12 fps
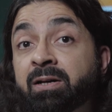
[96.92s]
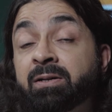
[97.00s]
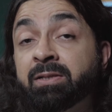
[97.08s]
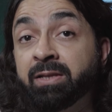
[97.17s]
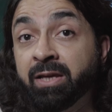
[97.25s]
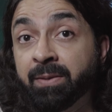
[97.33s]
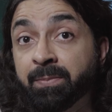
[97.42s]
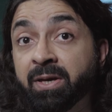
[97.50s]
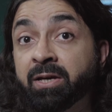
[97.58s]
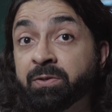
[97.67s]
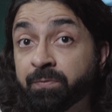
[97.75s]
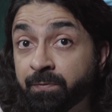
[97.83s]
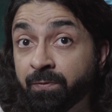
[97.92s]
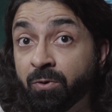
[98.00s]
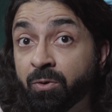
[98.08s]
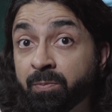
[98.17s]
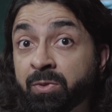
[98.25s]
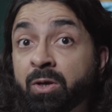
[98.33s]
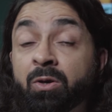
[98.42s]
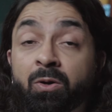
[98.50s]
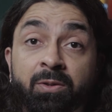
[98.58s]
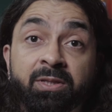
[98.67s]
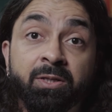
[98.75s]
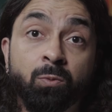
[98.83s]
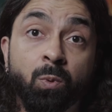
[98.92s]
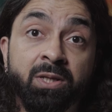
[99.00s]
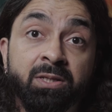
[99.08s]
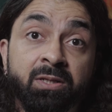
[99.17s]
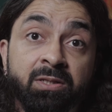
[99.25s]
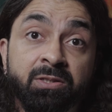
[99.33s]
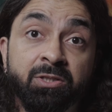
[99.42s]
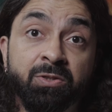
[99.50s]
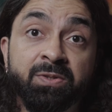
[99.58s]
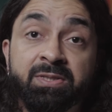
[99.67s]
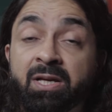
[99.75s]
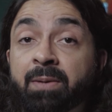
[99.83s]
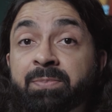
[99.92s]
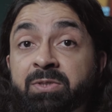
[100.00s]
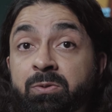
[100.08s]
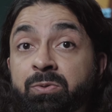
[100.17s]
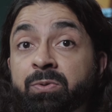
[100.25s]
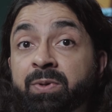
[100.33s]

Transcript: a name and form on that one continuous absolute